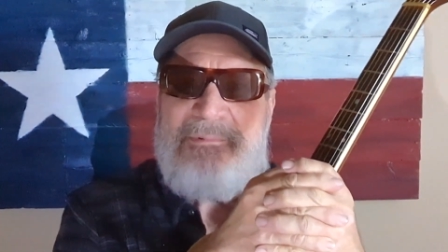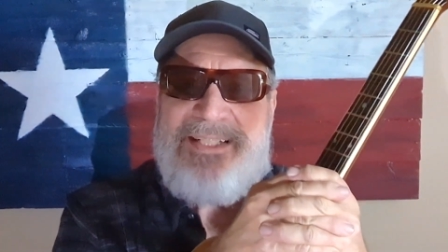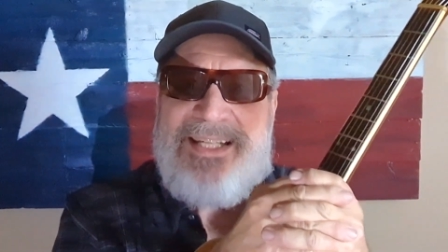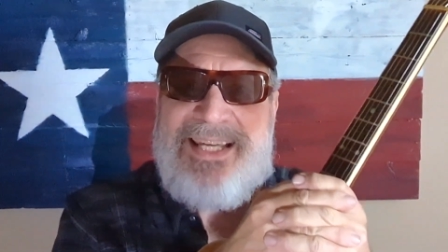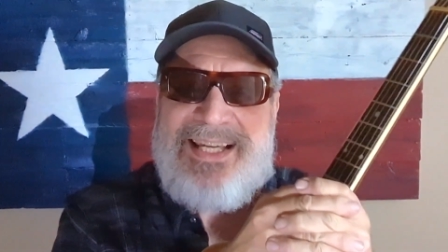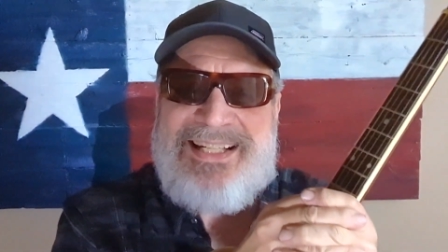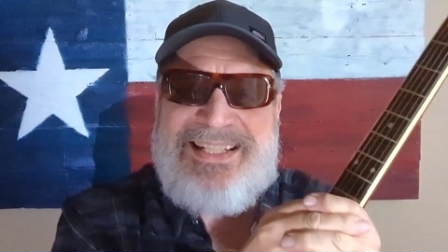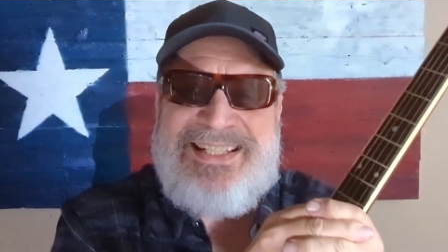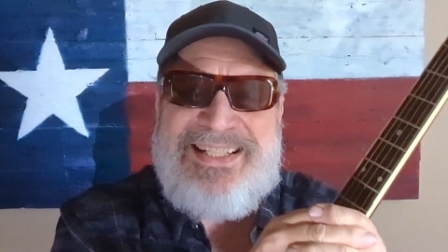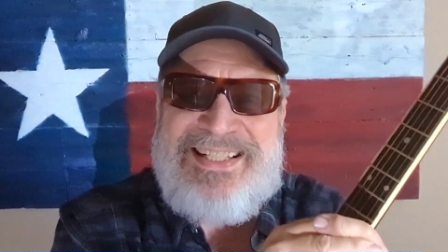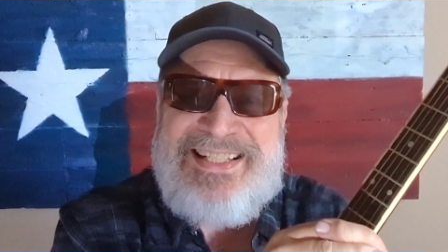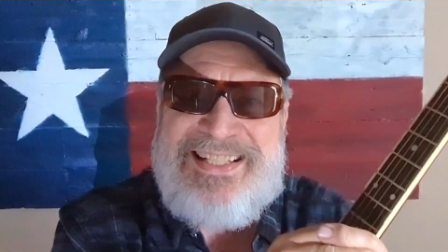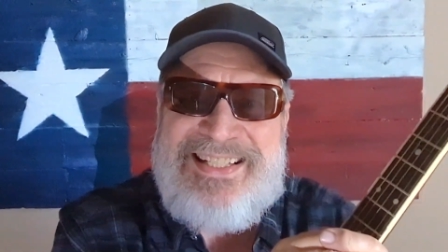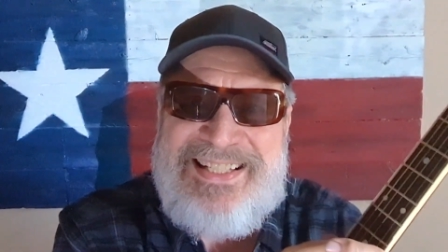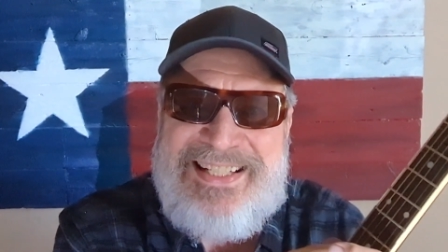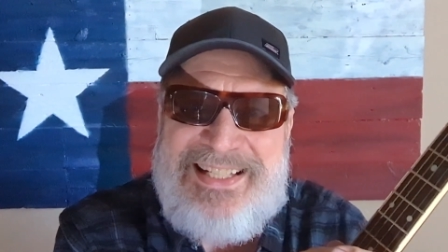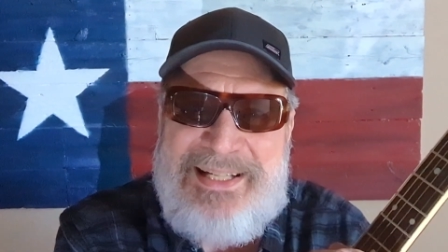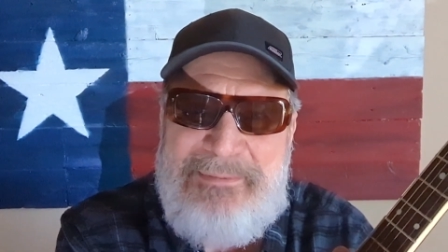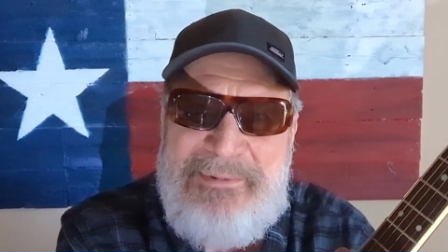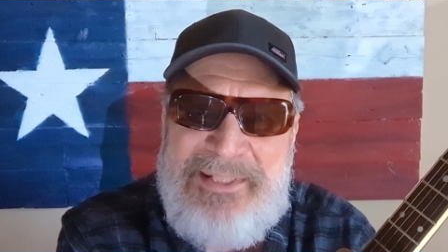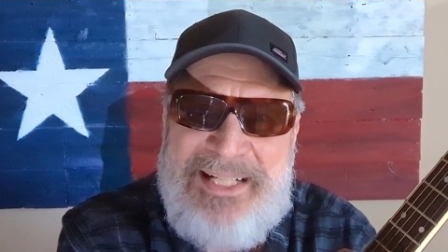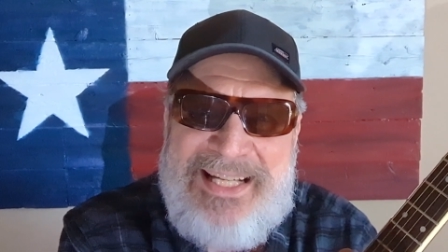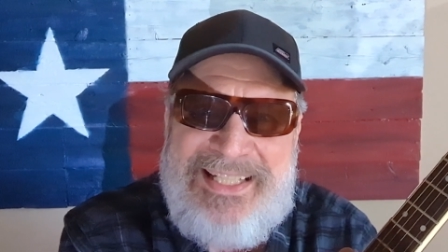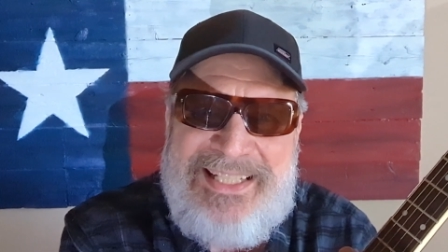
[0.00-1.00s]
Texas,
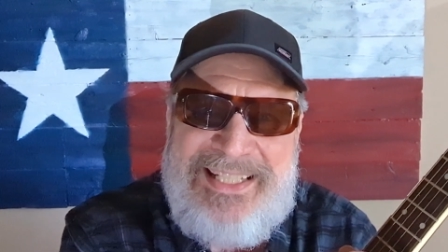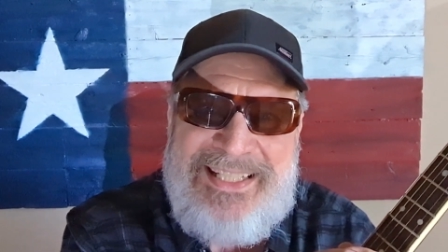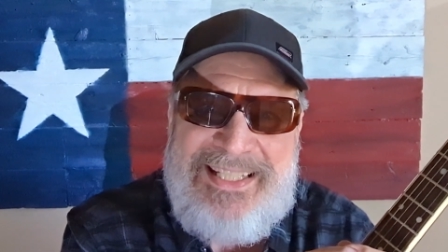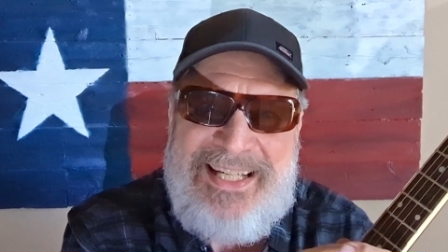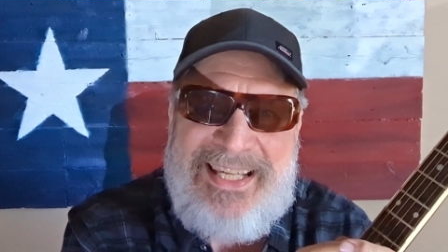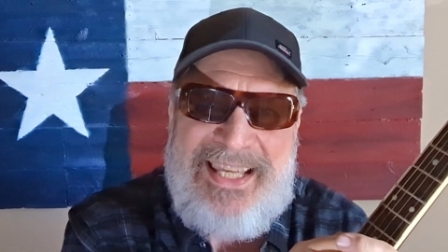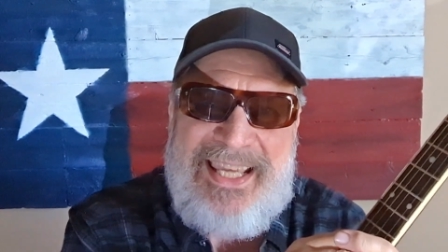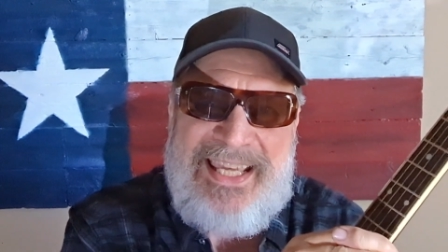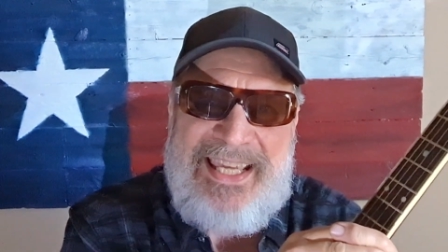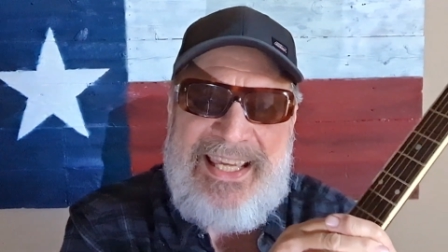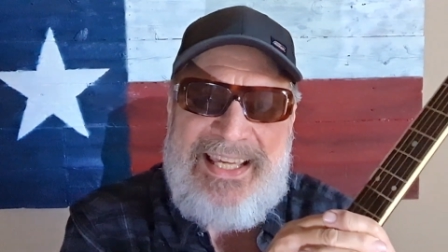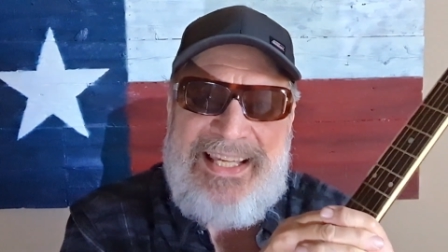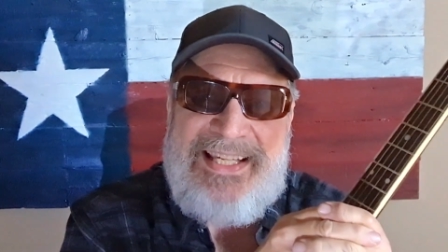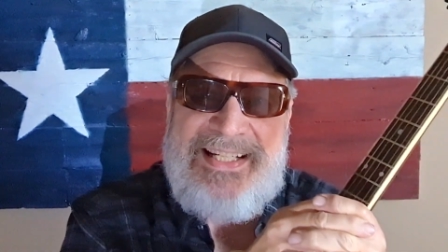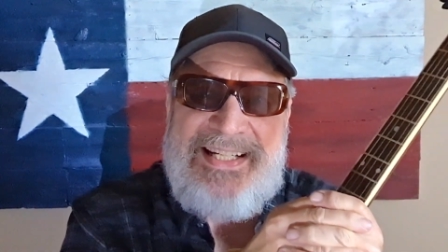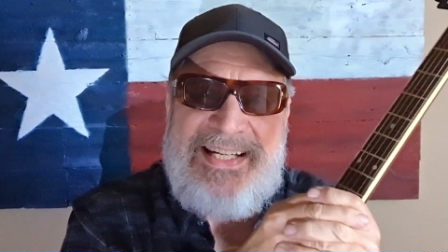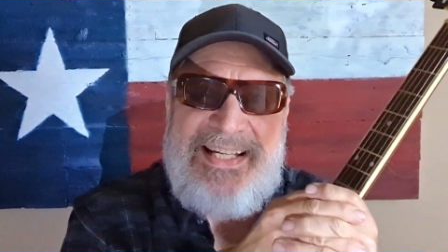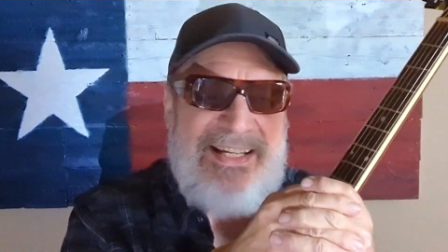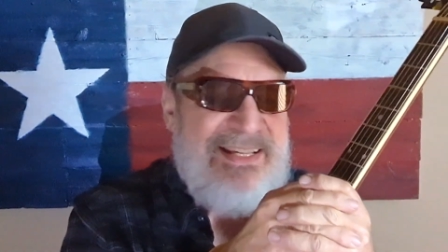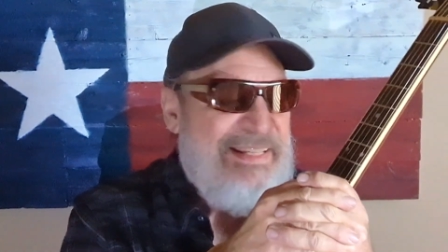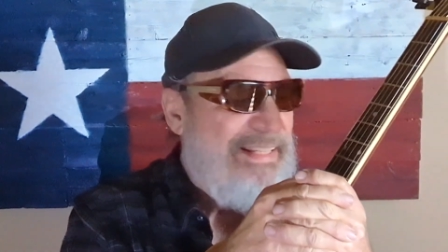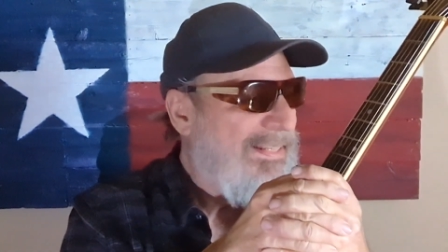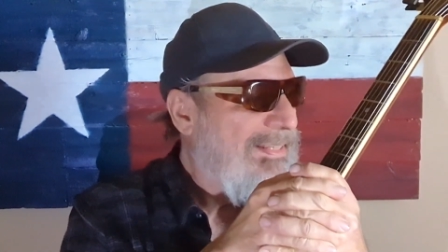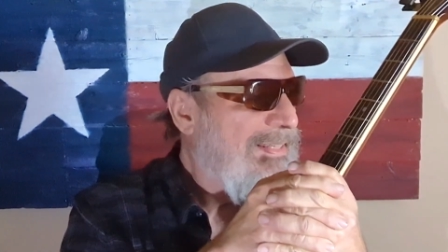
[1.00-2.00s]
coming at you again.